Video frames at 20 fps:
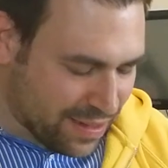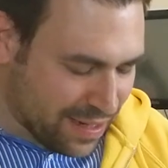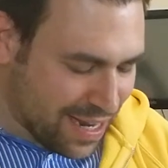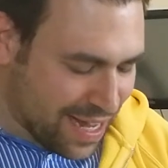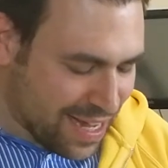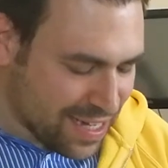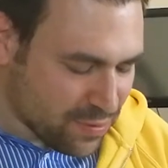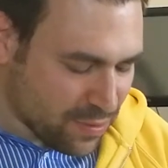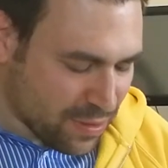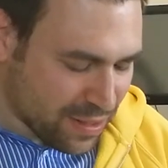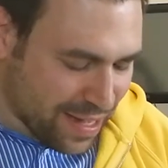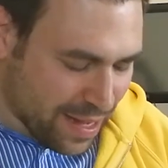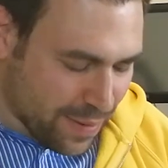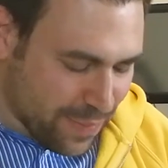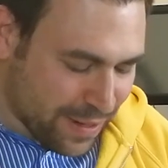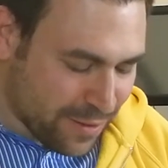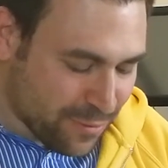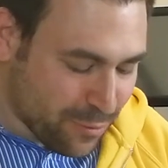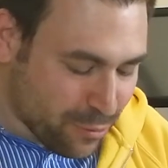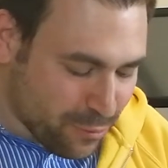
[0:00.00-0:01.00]
then the last one came
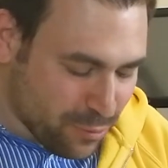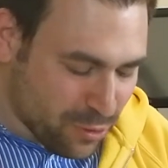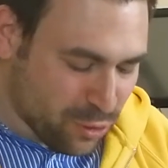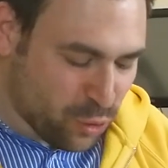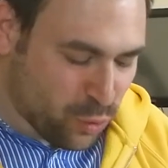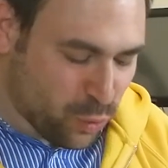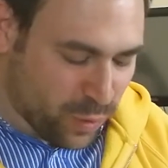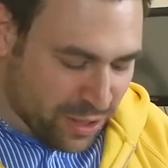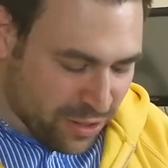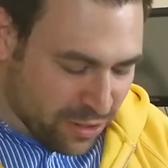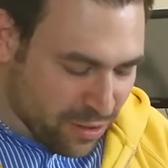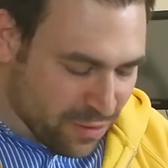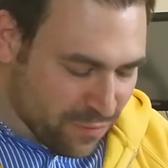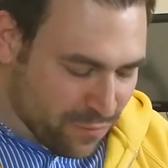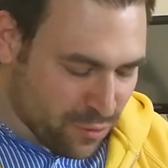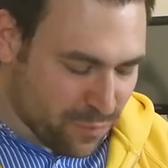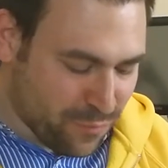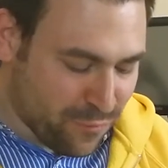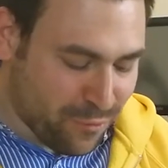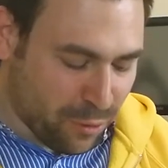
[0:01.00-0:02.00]
in through Twitter
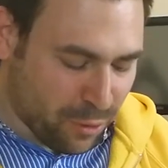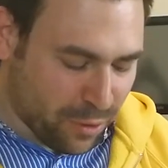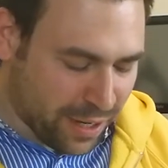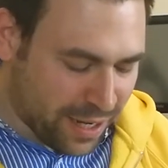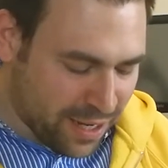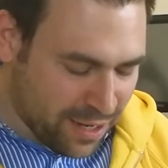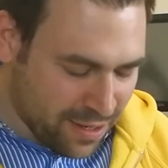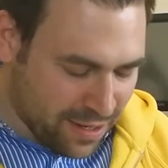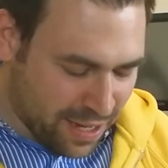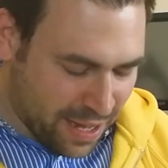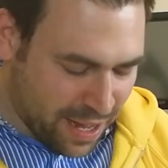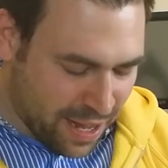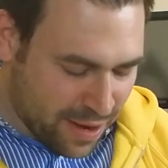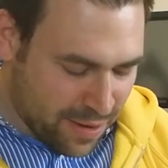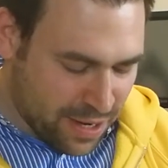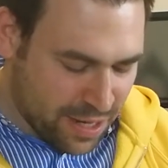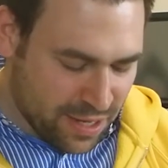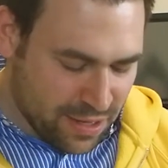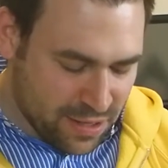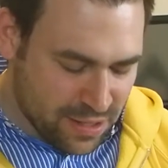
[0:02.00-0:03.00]
from Florin,
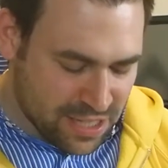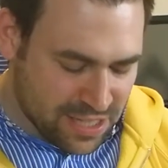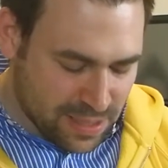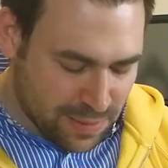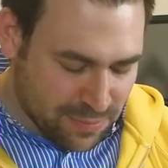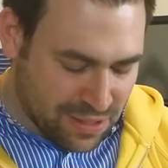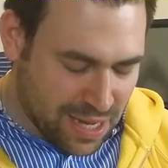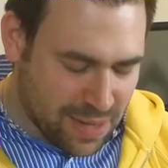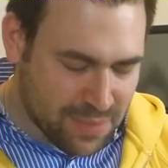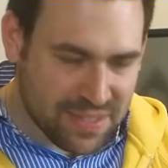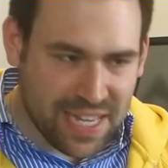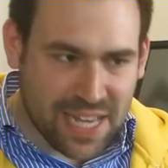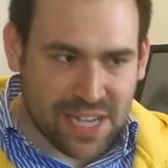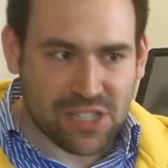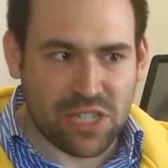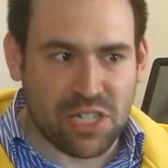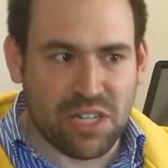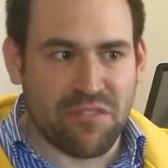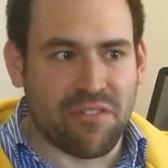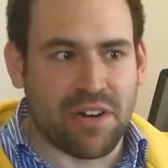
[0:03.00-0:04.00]
and he sometimes
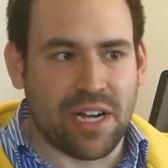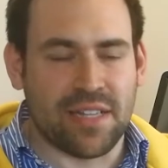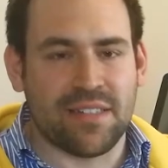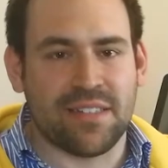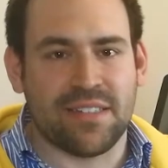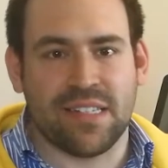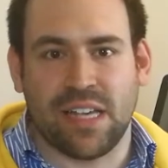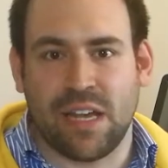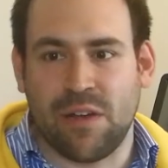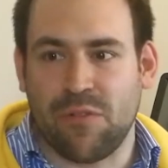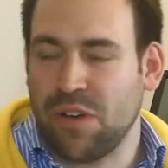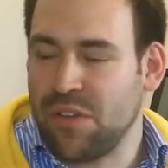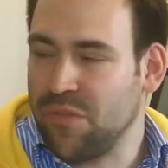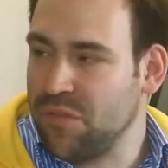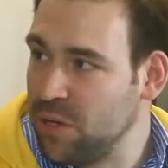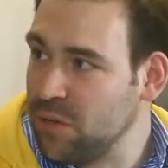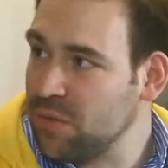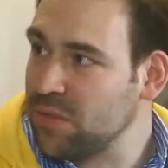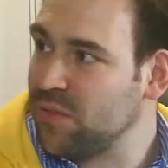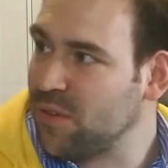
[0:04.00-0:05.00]
actually writes
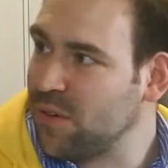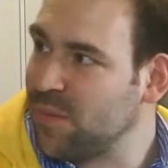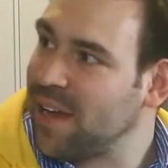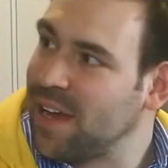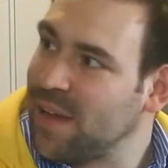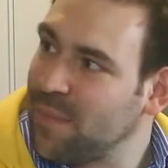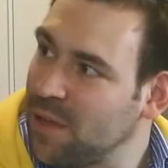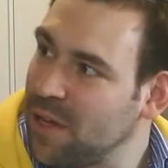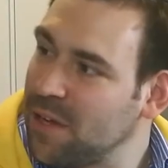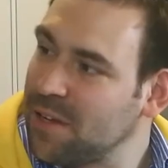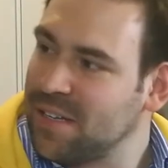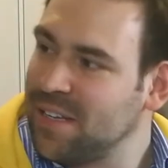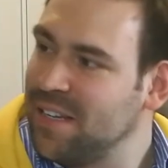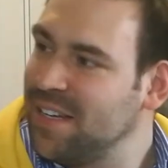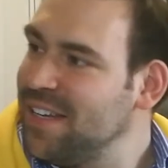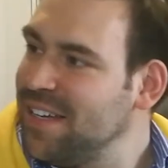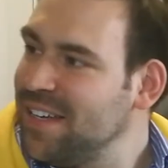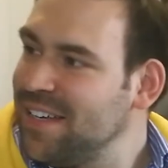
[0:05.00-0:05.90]
reviews for my blog.